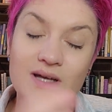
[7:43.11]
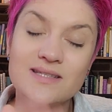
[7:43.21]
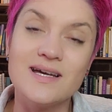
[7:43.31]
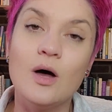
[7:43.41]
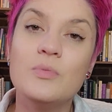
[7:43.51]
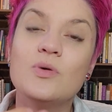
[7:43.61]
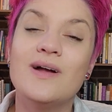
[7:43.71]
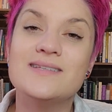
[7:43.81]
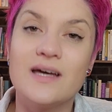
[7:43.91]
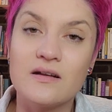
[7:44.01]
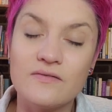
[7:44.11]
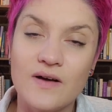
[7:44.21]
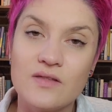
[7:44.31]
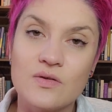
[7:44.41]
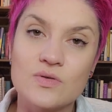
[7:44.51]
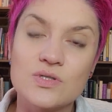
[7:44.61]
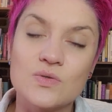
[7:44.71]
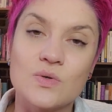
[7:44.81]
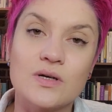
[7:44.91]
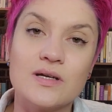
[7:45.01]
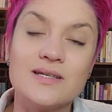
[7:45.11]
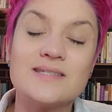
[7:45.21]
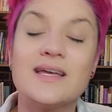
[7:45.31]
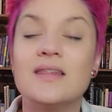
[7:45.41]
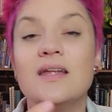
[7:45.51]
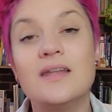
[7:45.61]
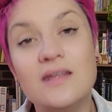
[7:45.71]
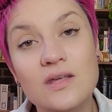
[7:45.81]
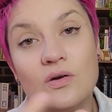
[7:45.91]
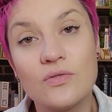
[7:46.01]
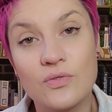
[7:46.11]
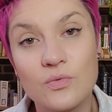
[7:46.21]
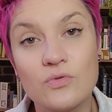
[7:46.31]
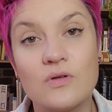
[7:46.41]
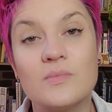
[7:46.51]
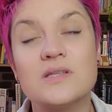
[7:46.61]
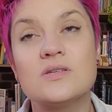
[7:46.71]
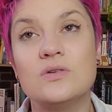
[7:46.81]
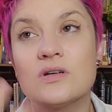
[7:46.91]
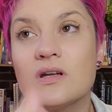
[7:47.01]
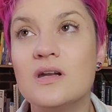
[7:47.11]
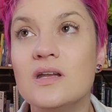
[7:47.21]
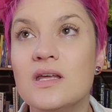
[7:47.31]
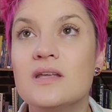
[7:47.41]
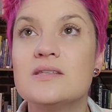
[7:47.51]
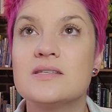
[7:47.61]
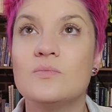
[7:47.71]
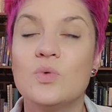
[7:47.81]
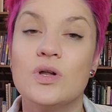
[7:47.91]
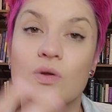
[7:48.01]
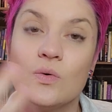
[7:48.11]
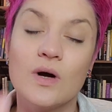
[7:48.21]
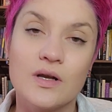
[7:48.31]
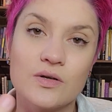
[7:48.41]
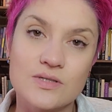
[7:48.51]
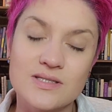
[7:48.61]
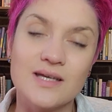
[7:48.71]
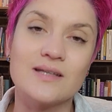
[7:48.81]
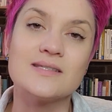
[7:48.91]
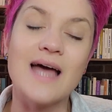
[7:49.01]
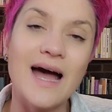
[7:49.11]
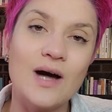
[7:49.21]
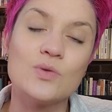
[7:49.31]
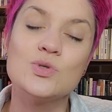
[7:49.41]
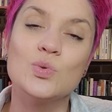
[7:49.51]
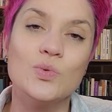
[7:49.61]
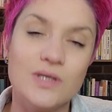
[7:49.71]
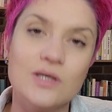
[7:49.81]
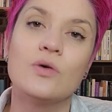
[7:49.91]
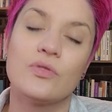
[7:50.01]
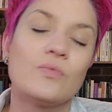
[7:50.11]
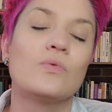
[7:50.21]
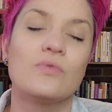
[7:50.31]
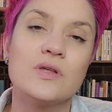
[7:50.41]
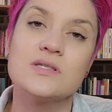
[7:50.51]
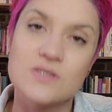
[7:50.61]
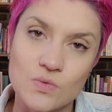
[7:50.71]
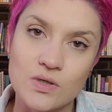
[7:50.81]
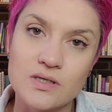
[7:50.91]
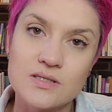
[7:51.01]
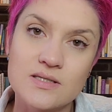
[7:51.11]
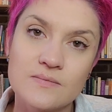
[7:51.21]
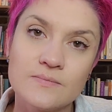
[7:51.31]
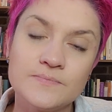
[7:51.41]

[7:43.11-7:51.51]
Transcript: to help you identify those stories and then heal through them and so you're going to need someone who understands how to heal through these stories